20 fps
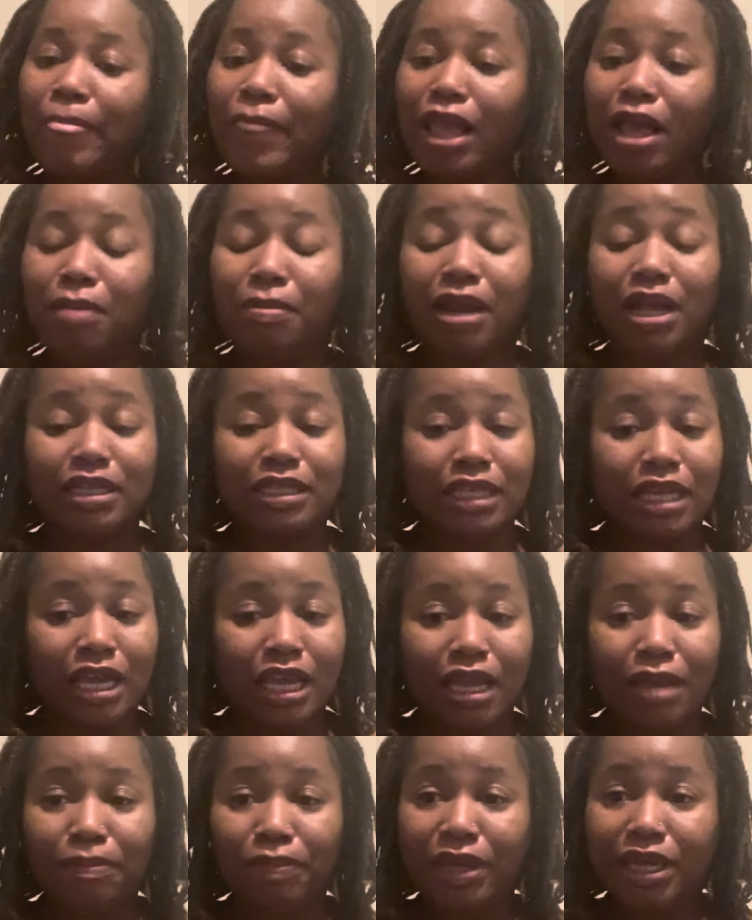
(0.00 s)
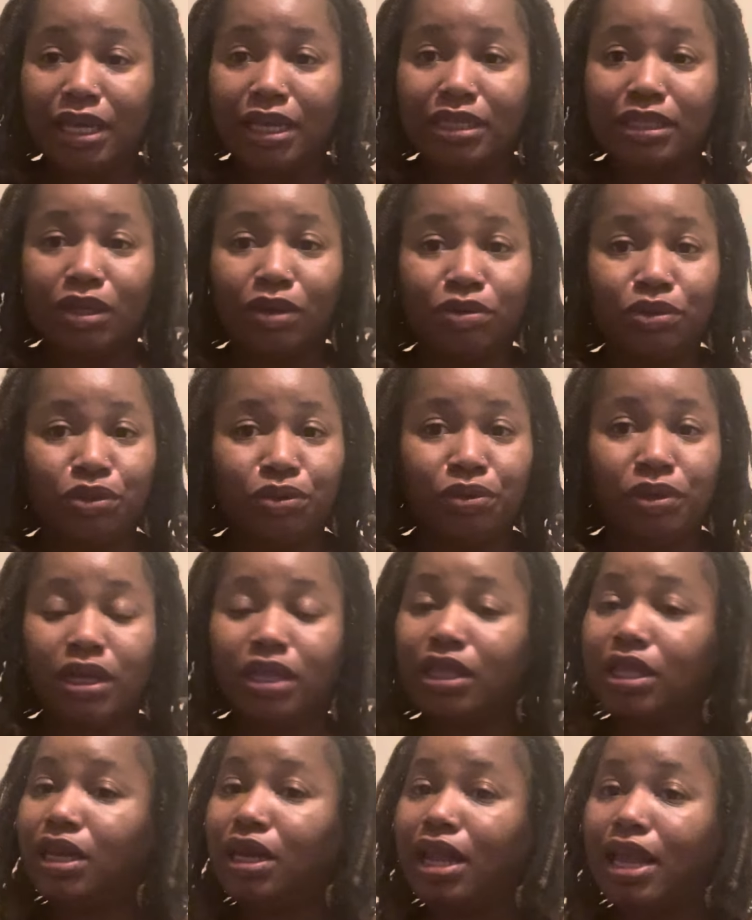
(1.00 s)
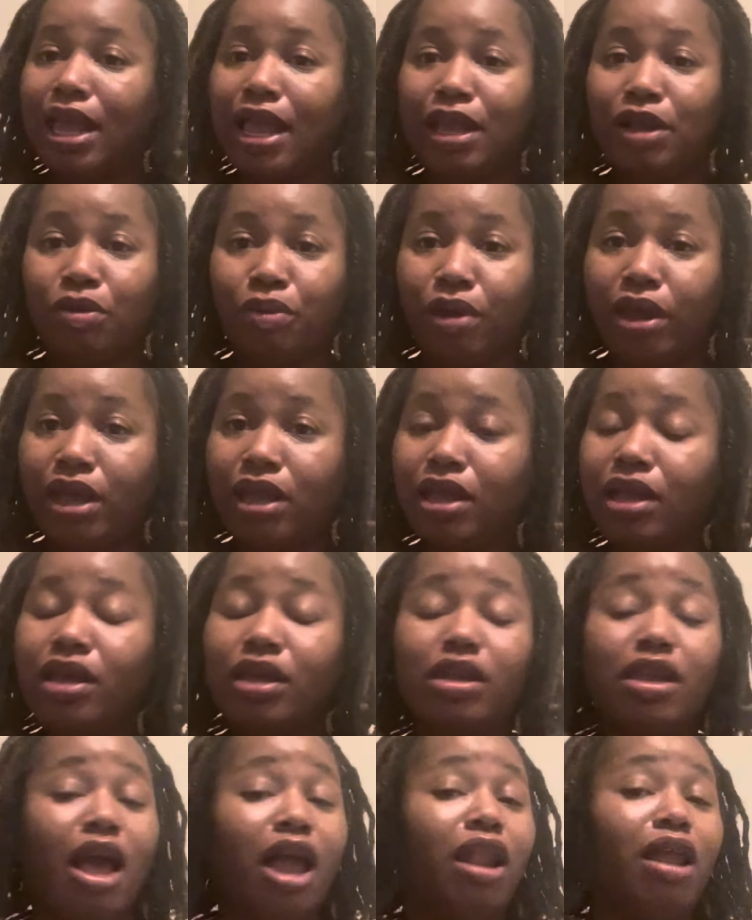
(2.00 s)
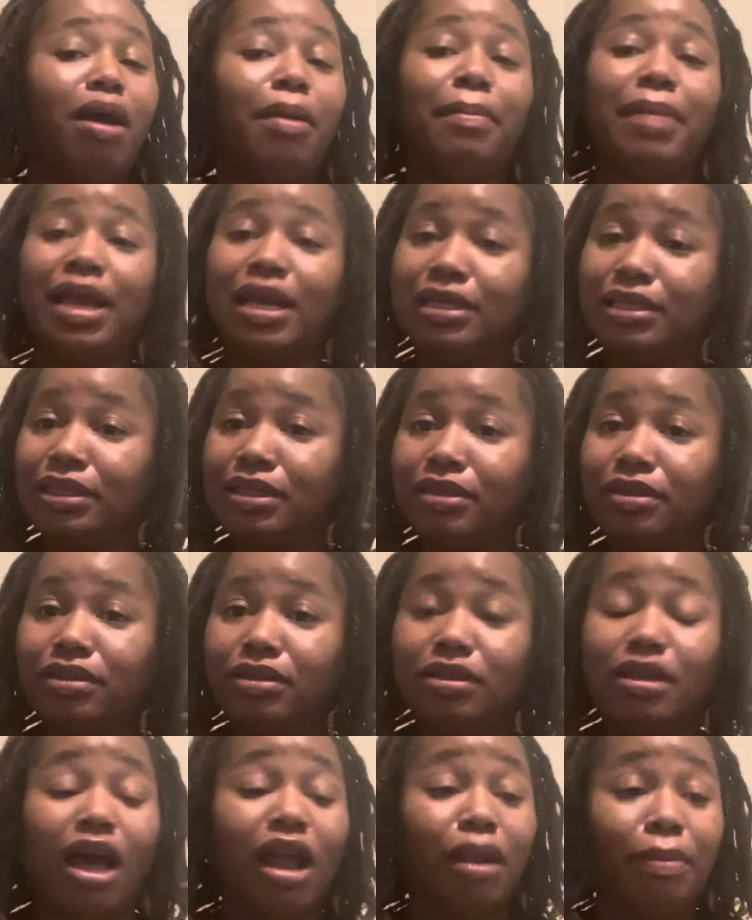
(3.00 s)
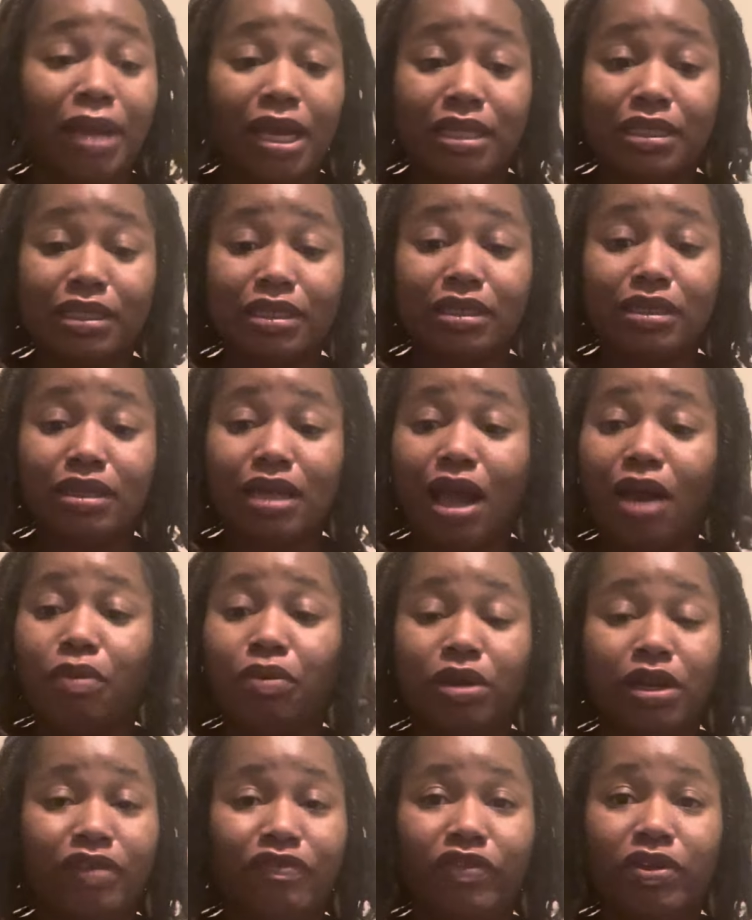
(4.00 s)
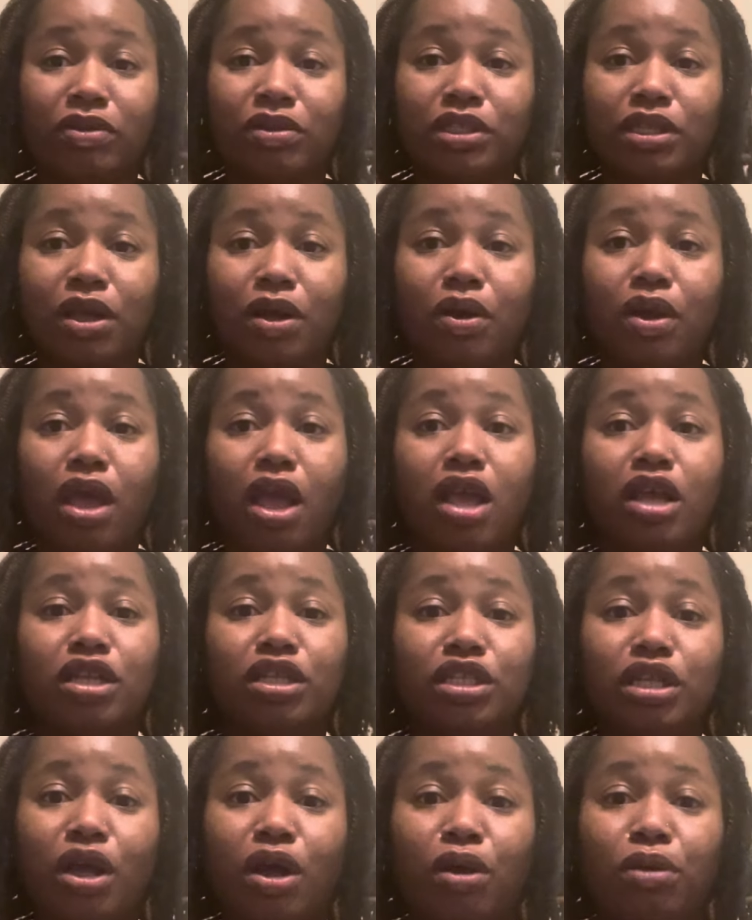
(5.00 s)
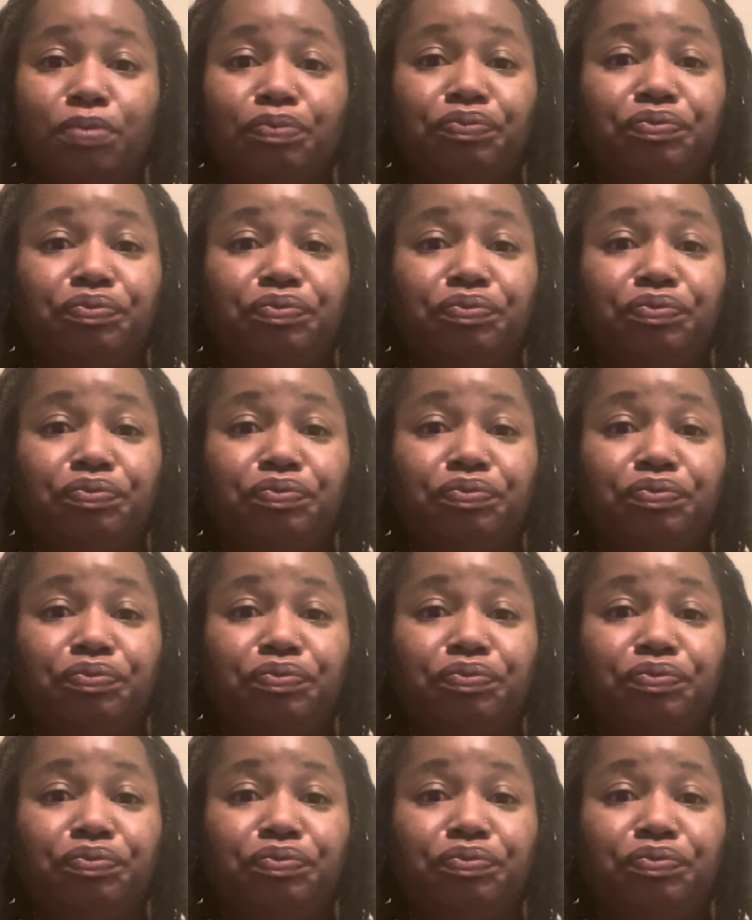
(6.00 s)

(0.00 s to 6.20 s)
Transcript: I'm not saying MPs don't do nothing. They ain't great. Y'all are amazing. Y'all amazing. I really feel so. So